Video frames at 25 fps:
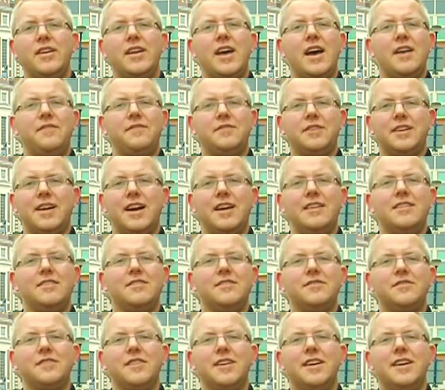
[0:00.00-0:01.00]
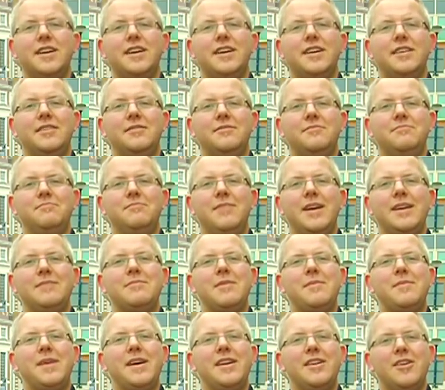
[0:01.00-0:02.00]
and I have to kind of make
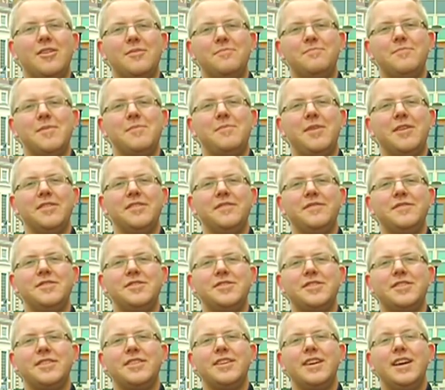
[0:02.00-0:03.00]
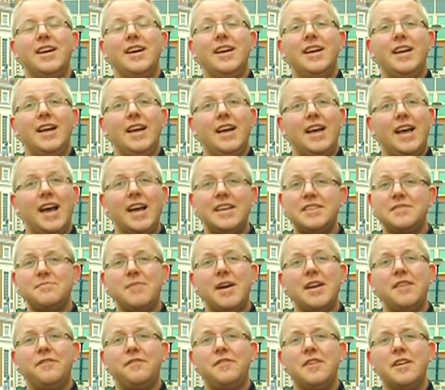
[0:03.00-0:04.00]
my mind open about the future. As you
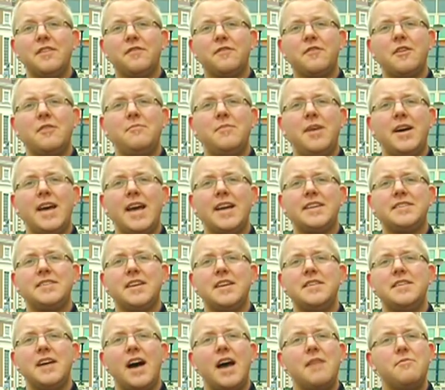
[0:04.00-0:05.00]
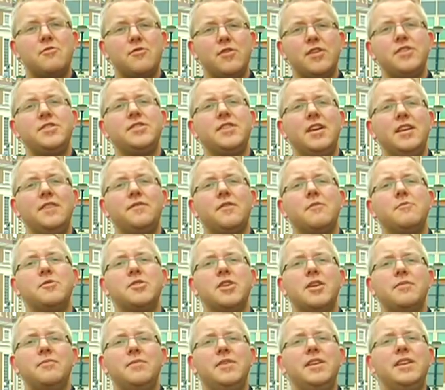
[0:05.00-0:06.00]
might have heard from my accent, I'm originally from
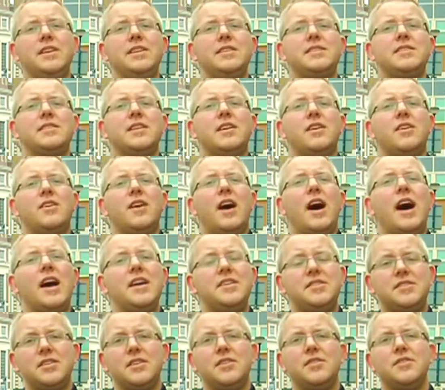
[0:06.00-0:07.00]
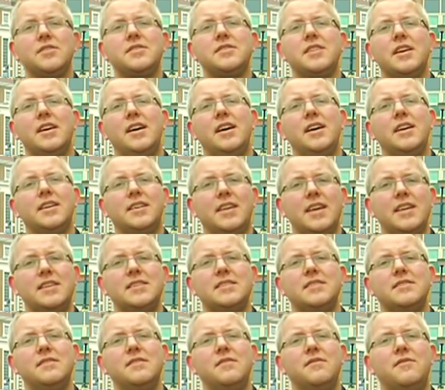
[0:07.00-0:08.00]
Germany, so I chose
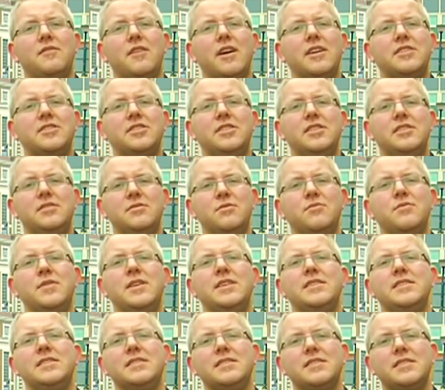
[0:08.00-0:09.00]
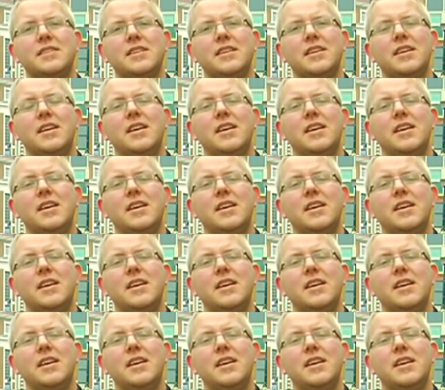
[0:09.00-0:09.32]
Kingston for actually two reasons.